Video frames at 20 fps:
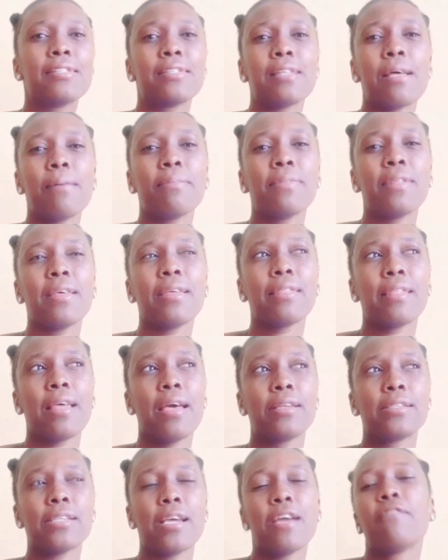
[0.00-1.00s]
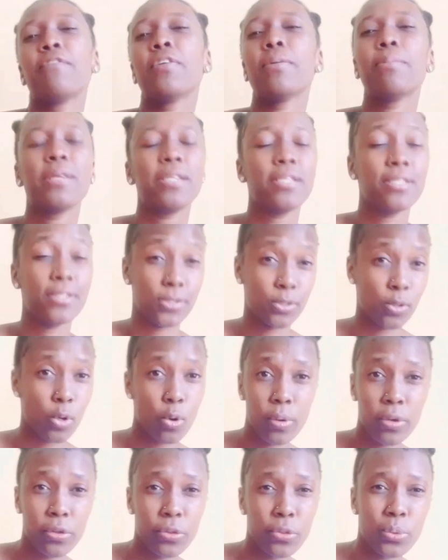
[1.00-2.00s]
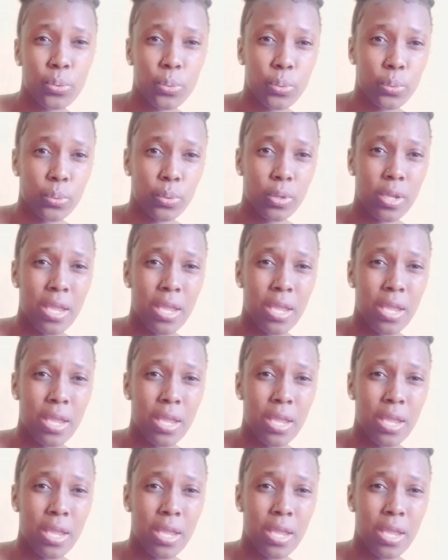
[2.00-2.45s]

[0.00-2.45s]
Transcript: something that everybody is going through.